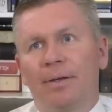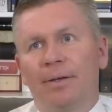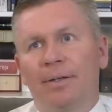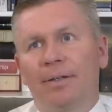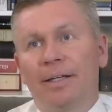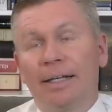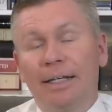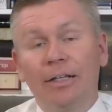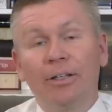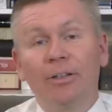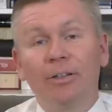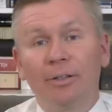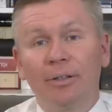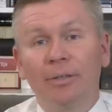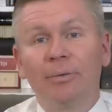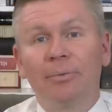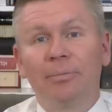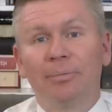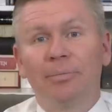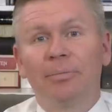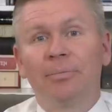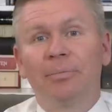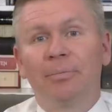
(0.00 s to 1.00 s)
killed
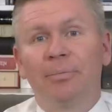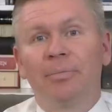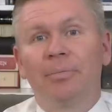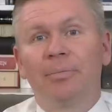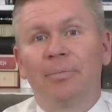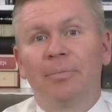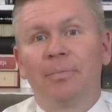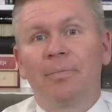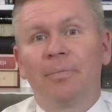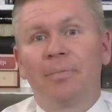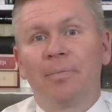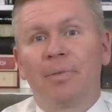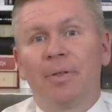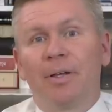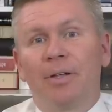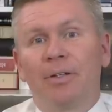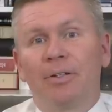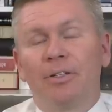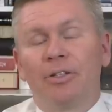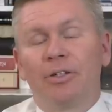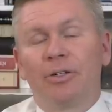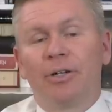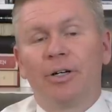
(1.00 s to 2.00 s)

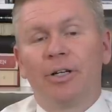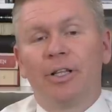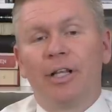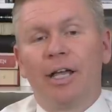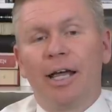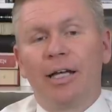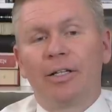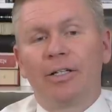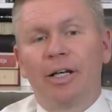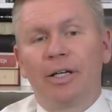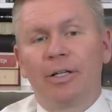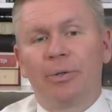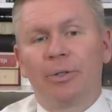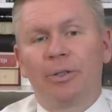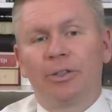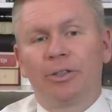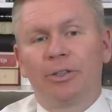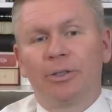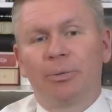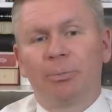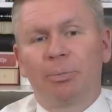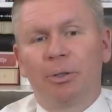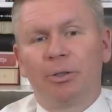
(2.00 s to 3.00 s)
during the
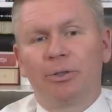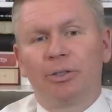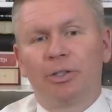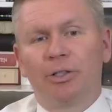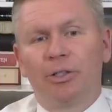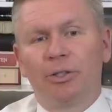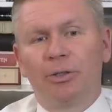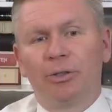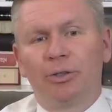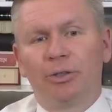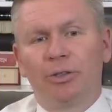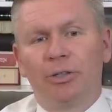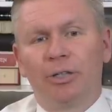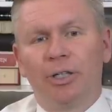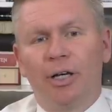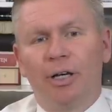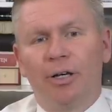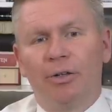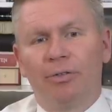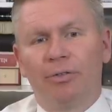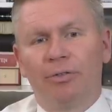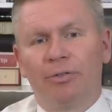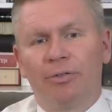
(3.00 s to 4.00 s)
anti-Christian persecution
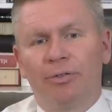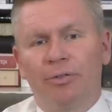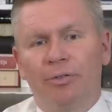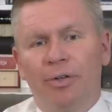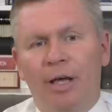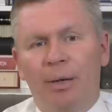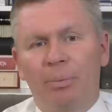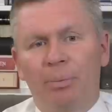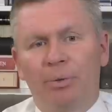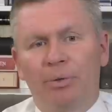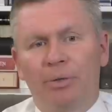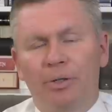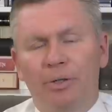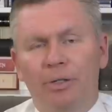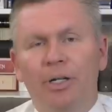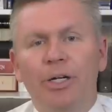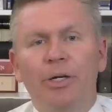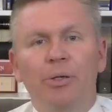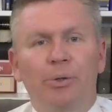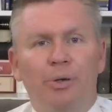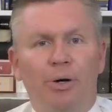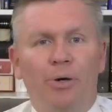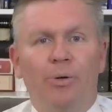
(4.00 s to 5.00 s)
of Emperor
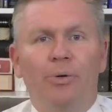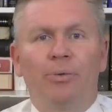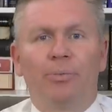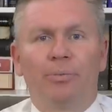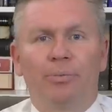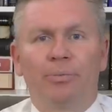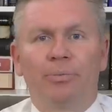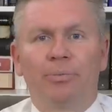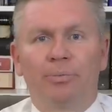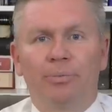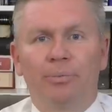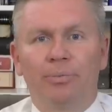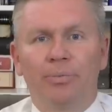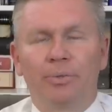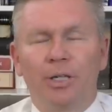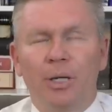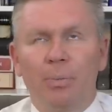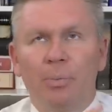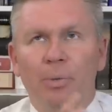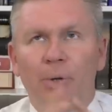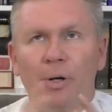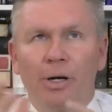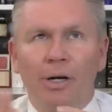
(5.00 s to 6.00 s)
Nero,
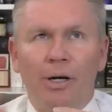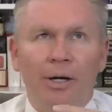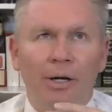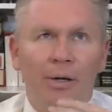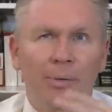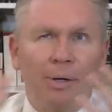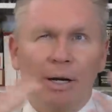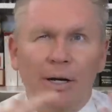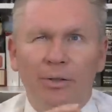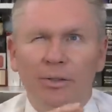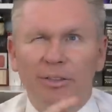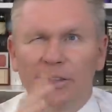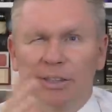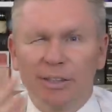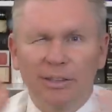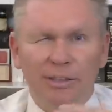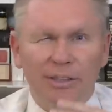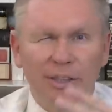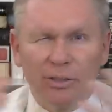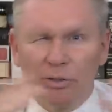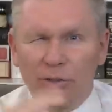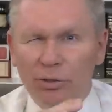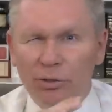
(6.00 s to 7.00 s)
somewhere around
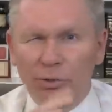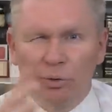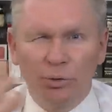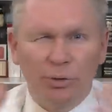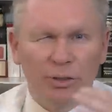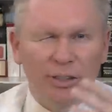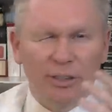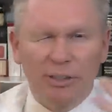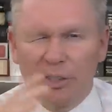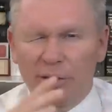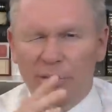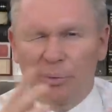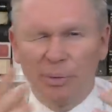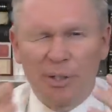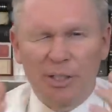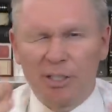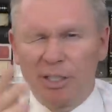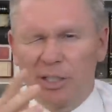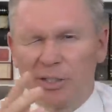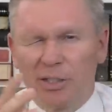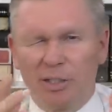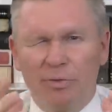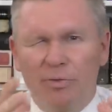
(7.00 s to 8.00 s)
62, 63,
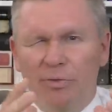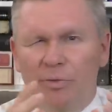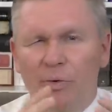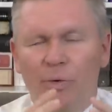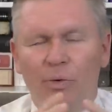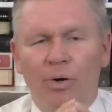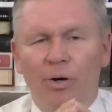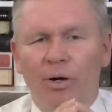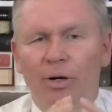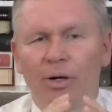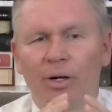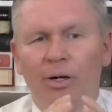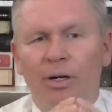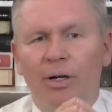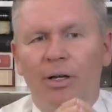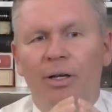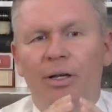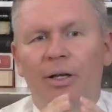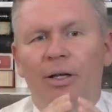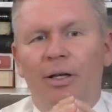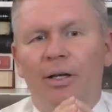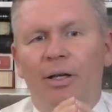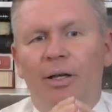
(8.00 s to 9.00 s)
64
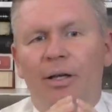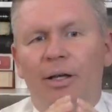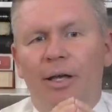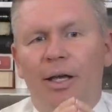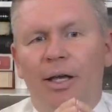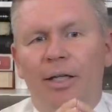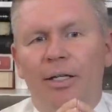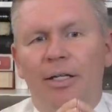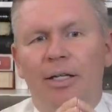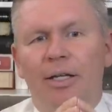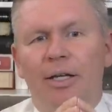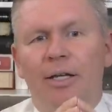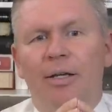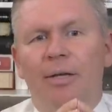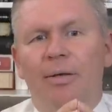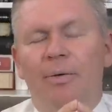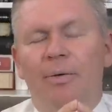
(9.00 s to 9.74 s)
AD,